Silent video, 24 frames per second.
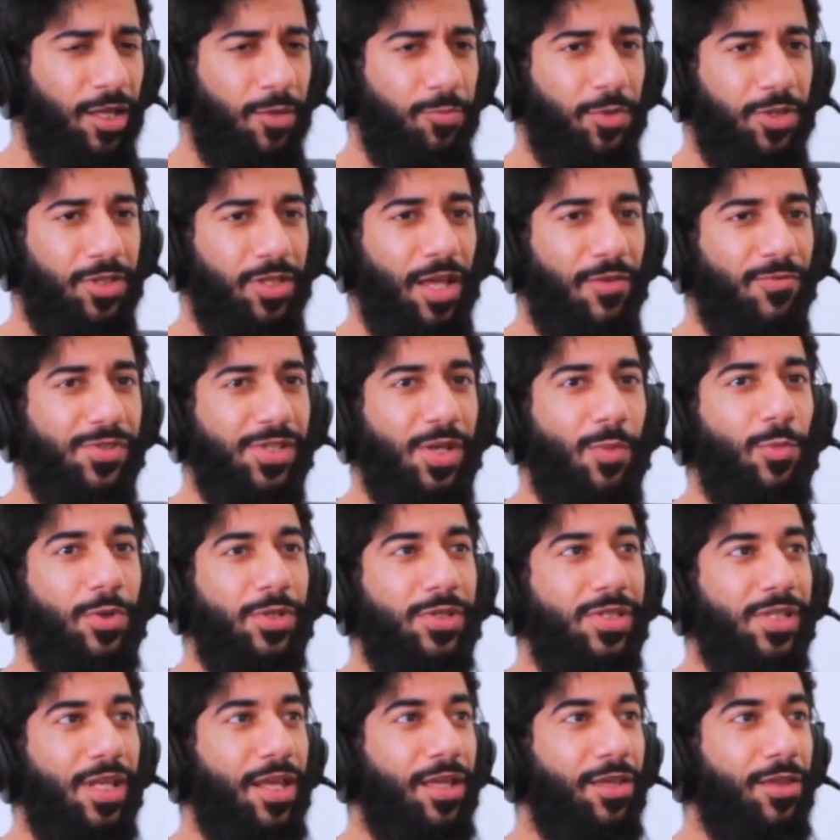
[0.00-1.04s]
today of someone
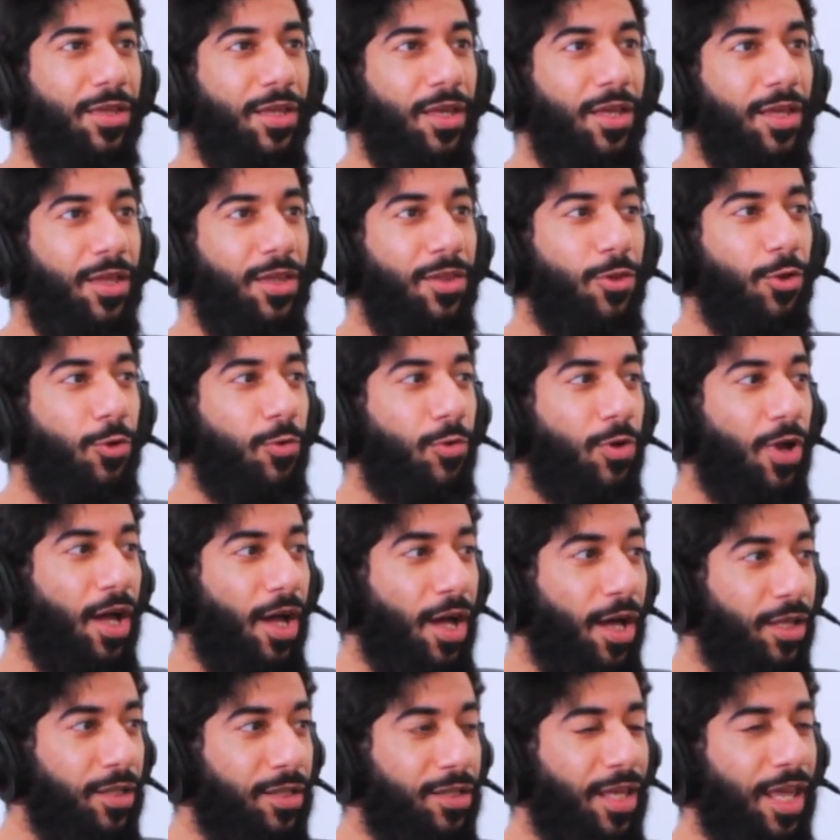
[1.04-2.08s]
saying the
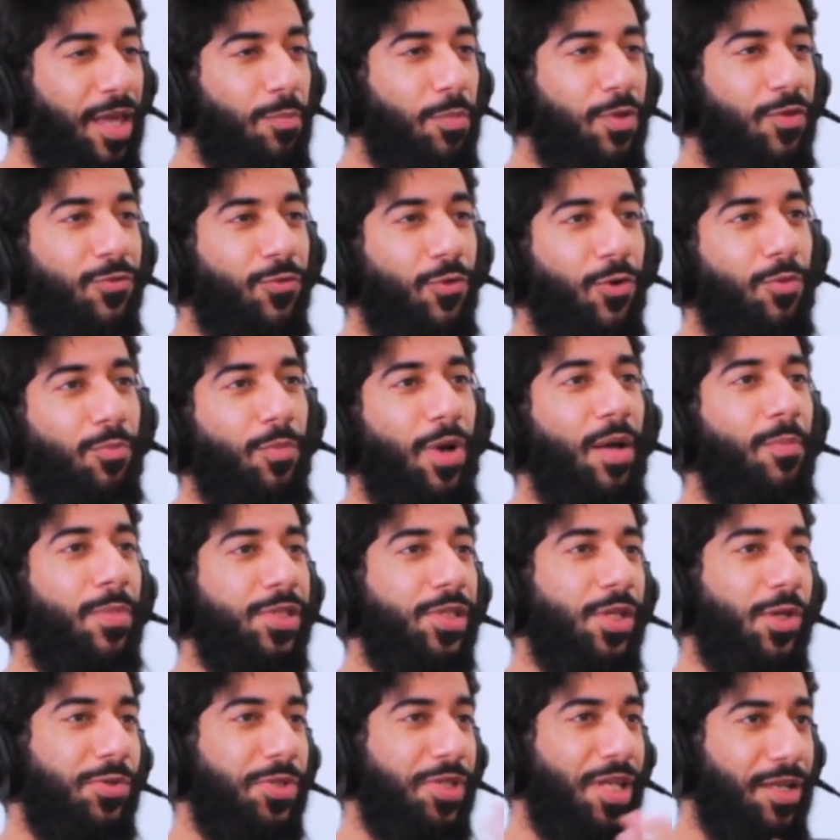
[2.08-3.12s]
Quran came before Muhammad
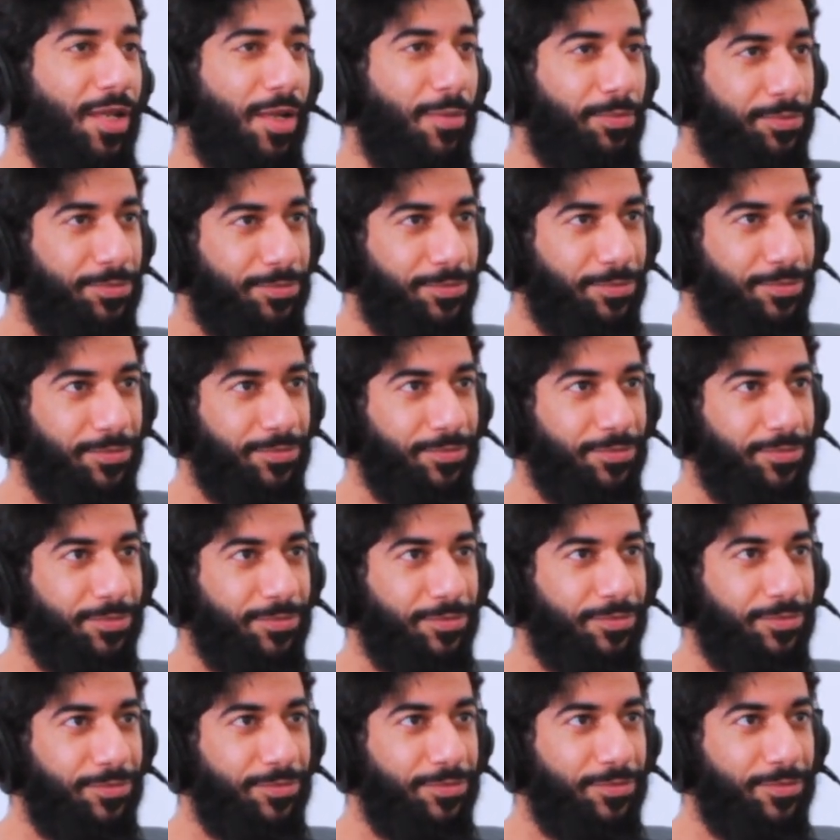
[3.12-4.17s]
sallallahu
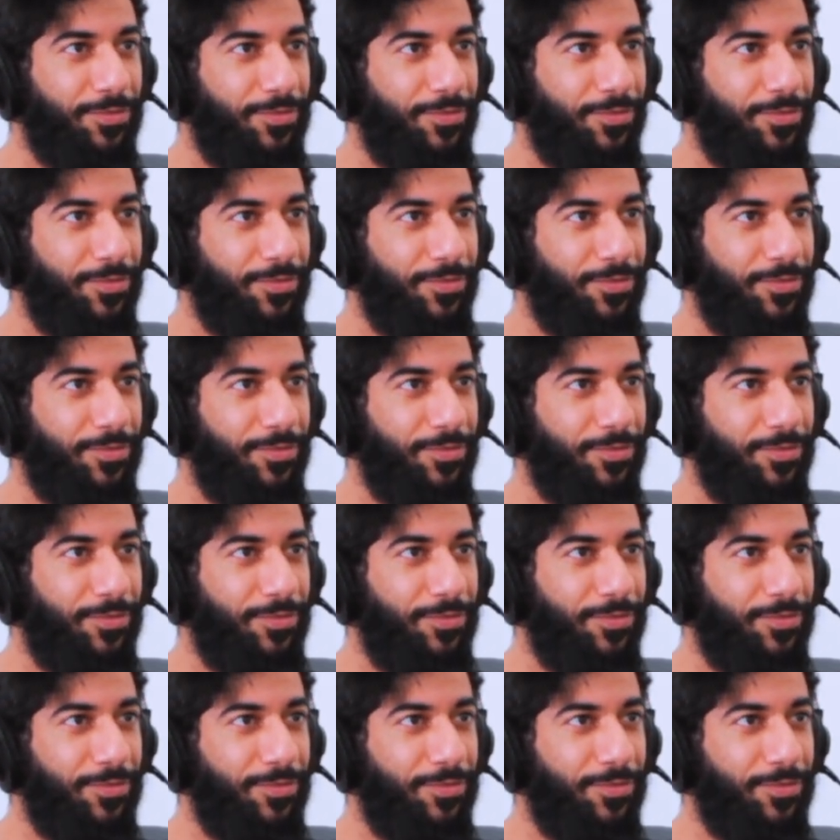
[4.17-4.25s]
mm.